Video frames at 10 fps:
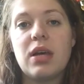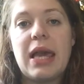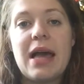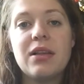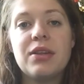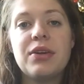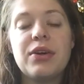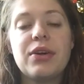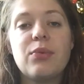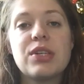
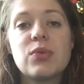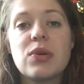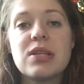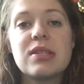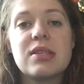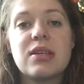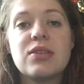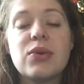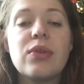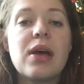calendar, which was the
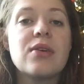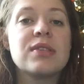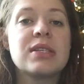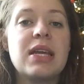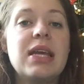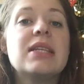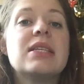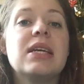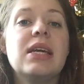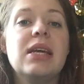
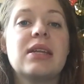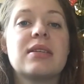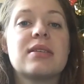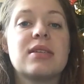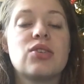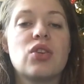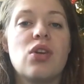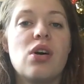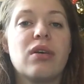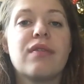2018 stitch
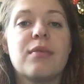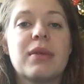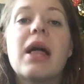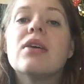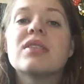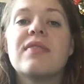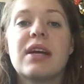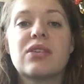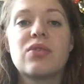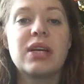along from Clouts
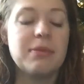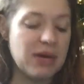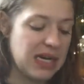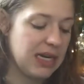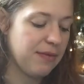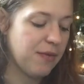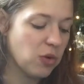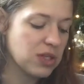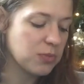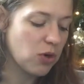Factory, my
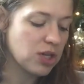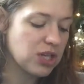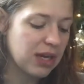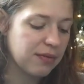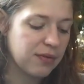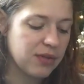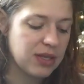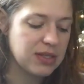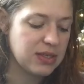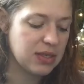focus project for
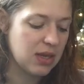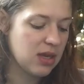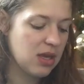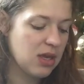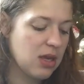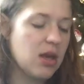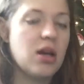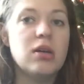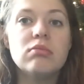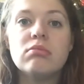this
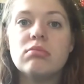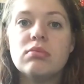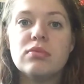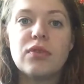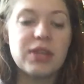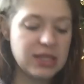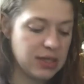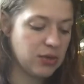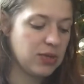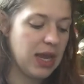for these
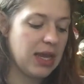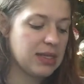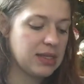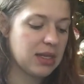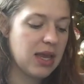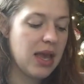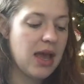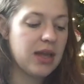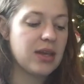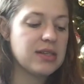2 days,
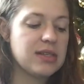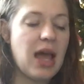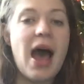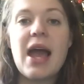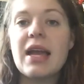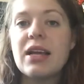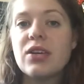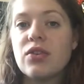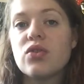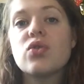because I
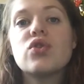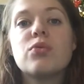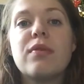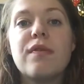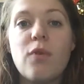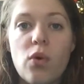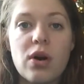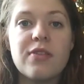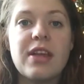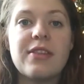told you
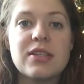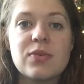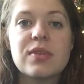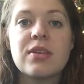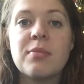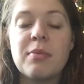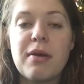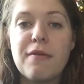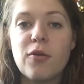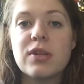before that this was going to be my
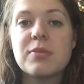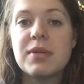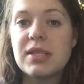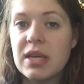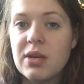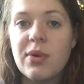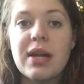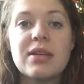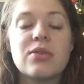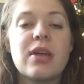focus piece
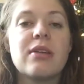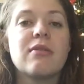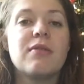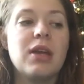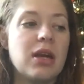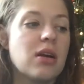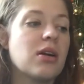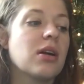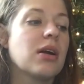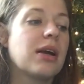anyway until the end of the
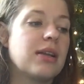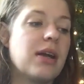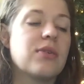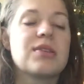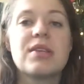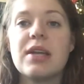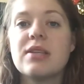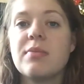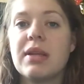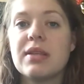year. I had now
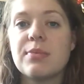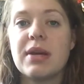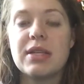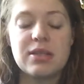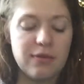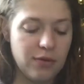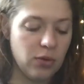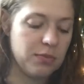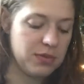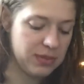decided to make this my instant
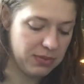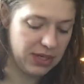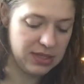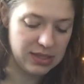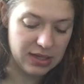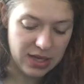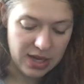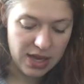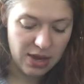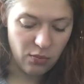focus piece.
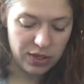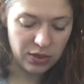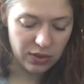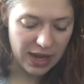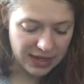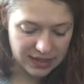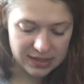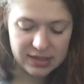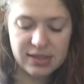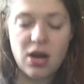When you
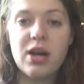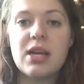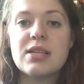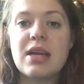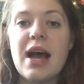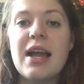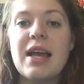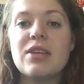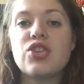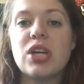last saw it, I
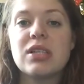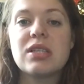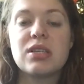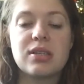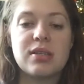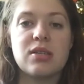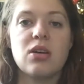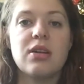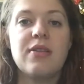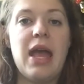had just
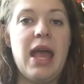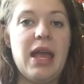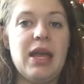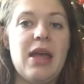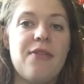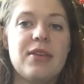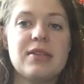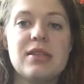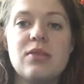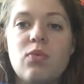started the A, and
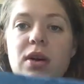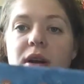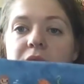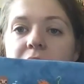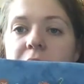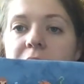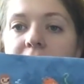this is where I am